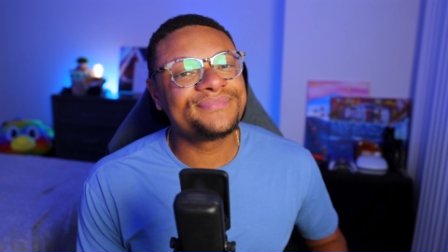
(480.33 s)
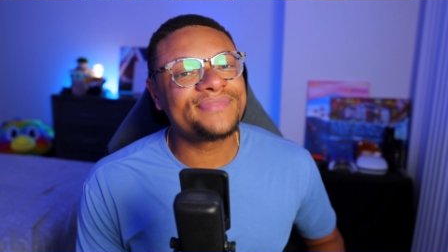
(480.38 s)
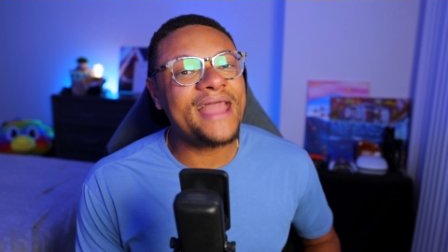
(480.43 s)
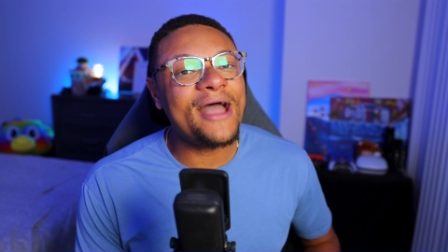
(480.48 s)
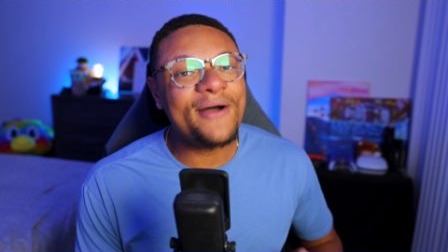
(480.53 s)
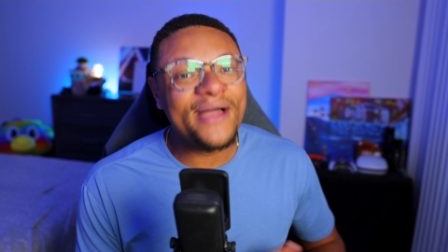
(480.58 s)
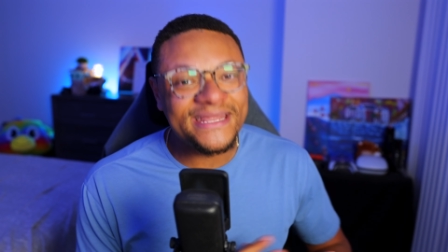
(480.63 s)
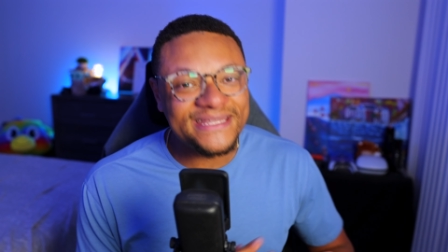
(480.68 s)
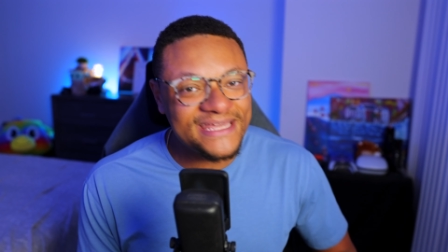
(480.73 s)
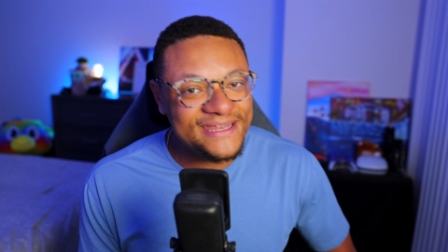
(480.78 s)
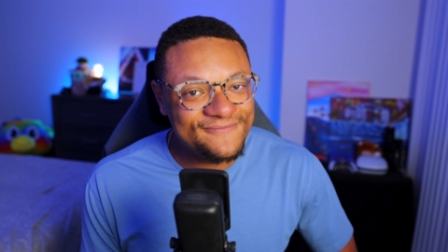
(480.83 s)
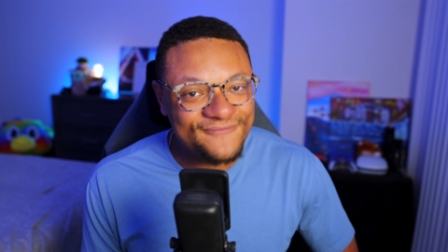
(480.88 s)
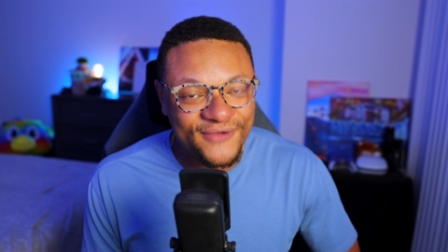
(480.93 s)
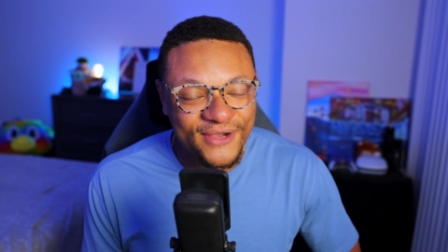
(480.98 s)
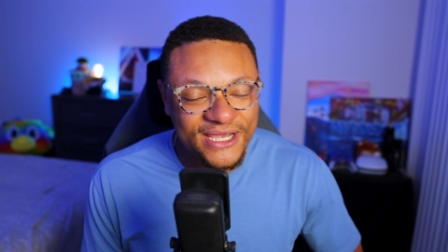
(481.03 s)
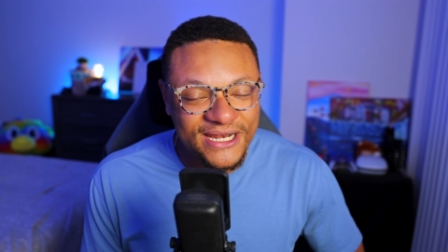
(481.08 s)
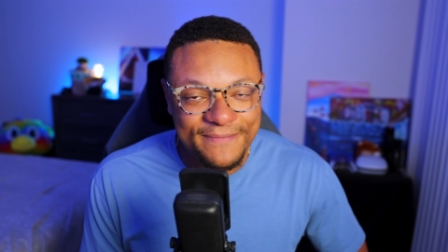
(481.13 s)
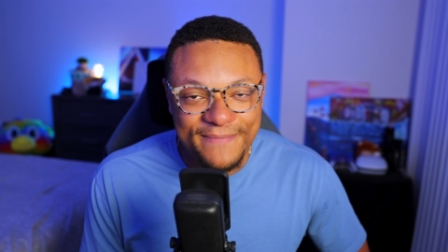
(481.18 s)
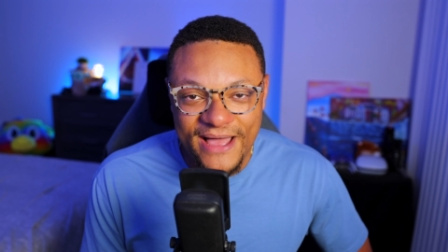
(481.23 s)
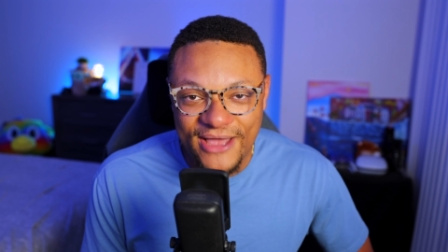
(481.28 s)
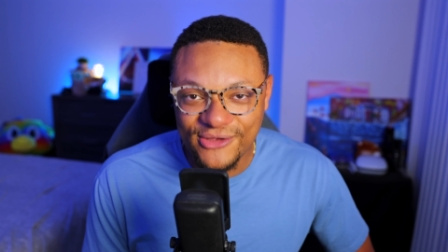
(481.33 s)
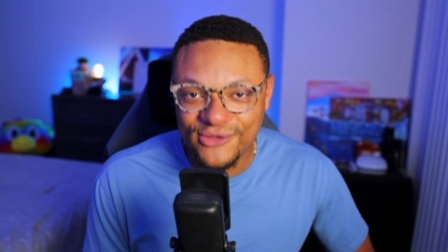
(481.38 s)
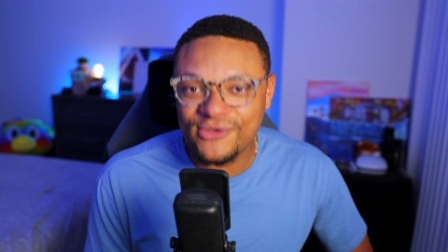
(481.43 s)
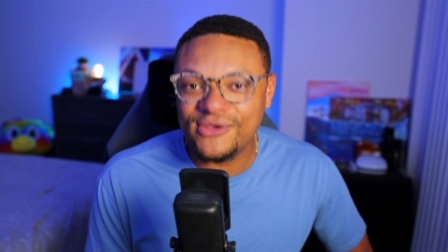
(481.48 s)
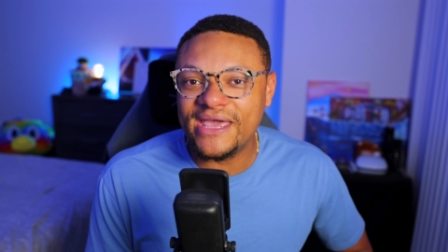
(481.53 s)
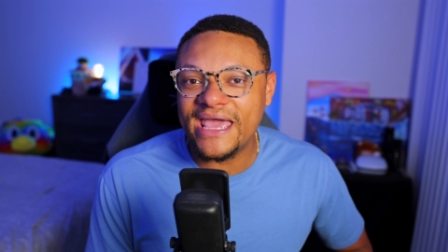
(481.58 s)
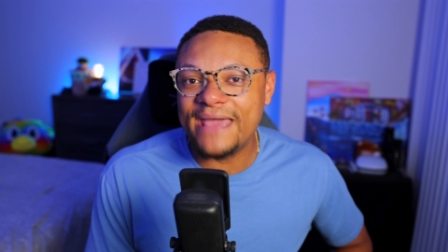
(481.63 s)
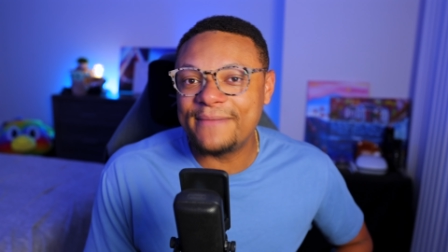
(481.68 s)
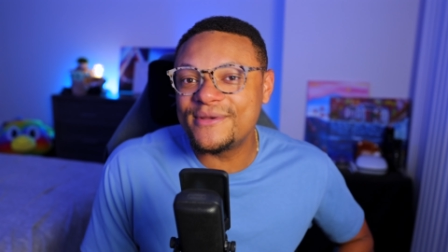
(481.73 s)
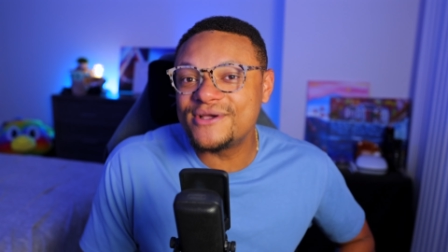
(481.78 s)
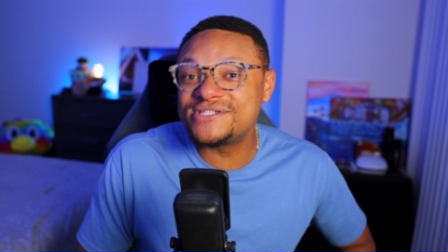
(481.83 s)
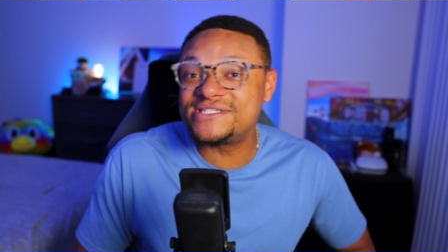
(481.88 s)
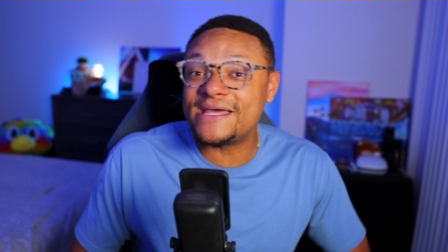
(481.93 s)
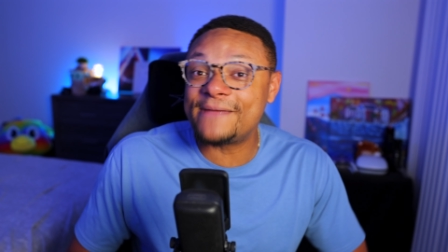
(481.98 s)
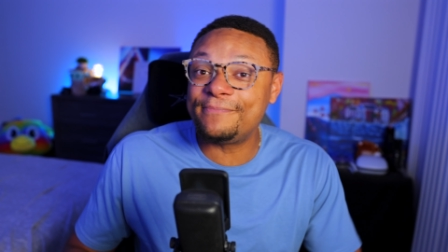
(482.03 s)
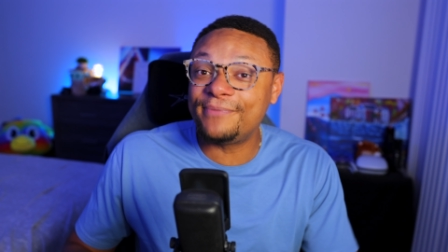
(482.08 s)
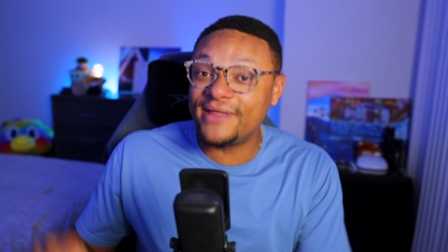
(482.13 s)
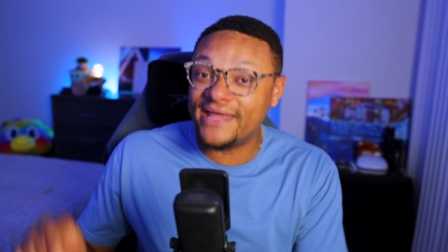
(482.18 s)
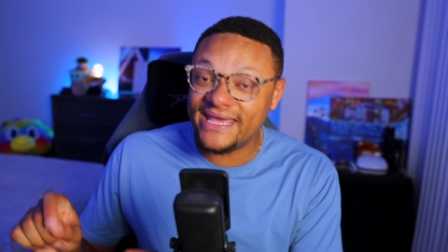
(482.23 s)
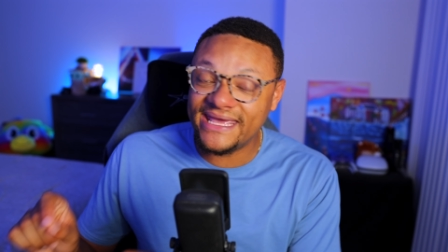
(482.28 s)
Now, I didn't forget about you gamers that
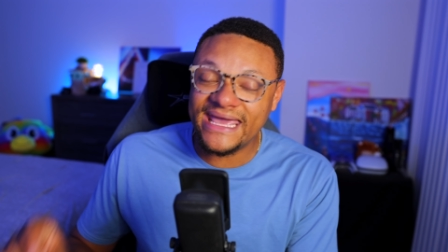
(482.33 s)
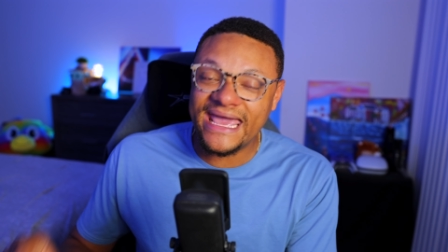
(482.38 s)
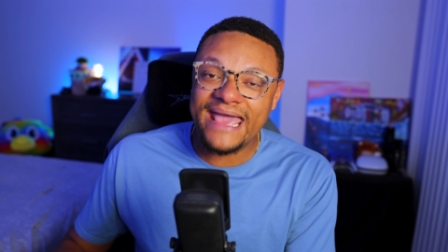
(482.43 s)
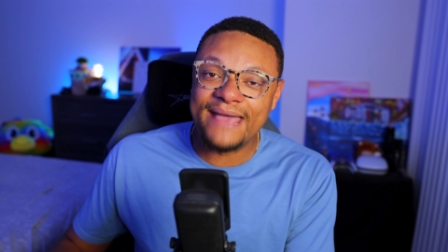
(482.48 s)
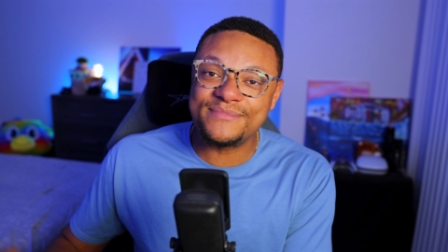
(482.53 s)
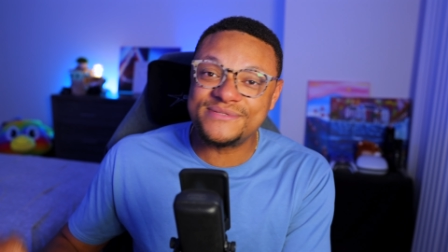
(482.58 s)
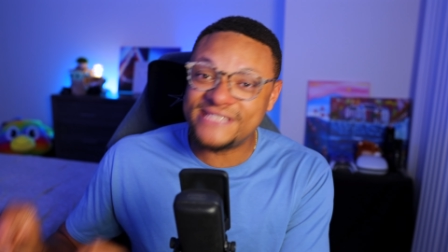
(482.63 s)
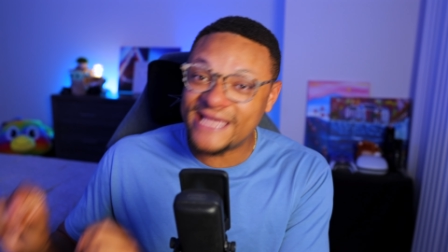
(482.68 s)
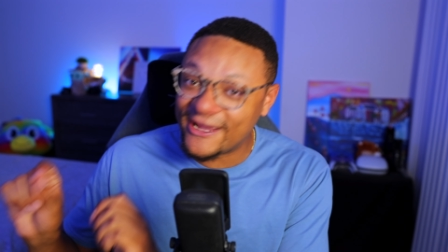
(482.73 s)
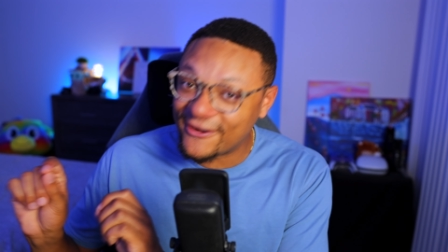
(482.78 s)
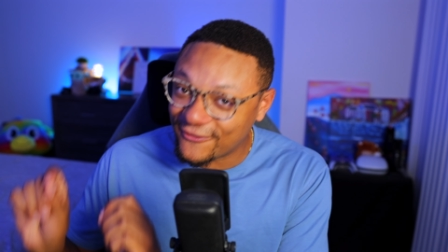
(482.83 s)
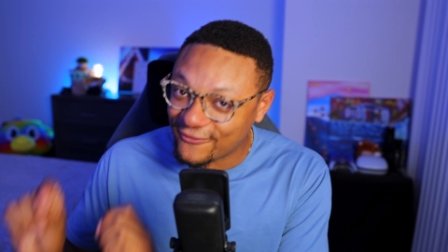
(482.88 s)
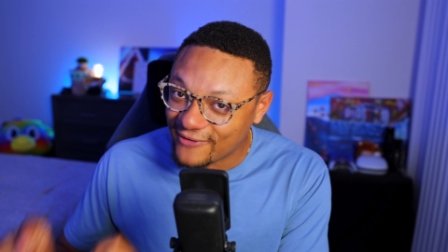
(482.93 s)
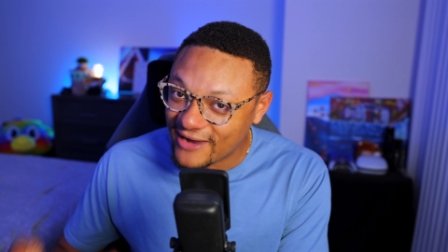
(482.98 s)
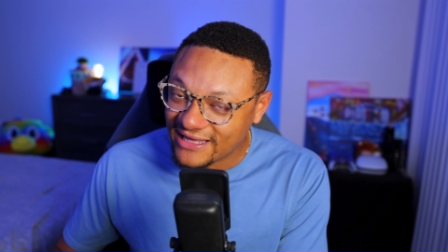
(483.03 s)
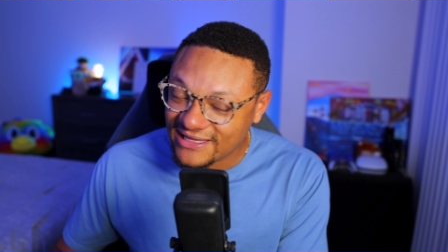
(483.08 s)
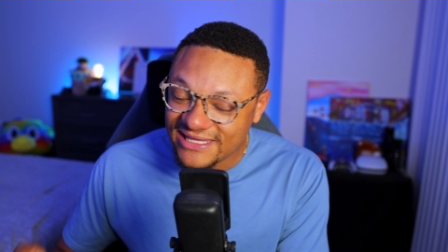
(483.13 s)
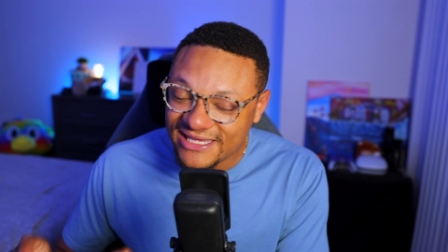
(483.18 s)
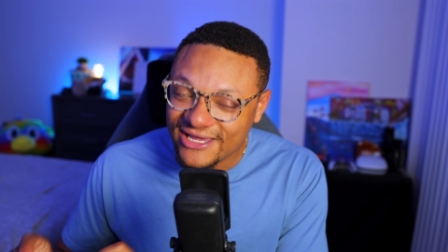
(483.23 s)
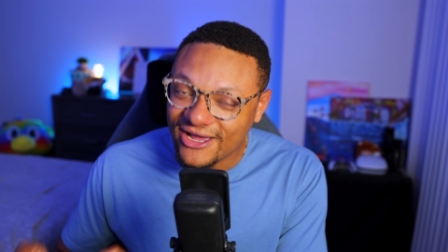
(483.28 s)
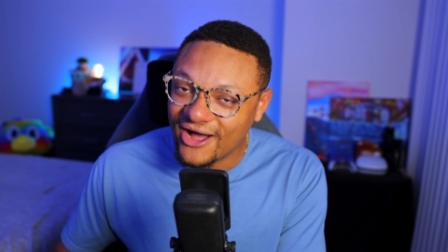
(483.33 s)
play games directly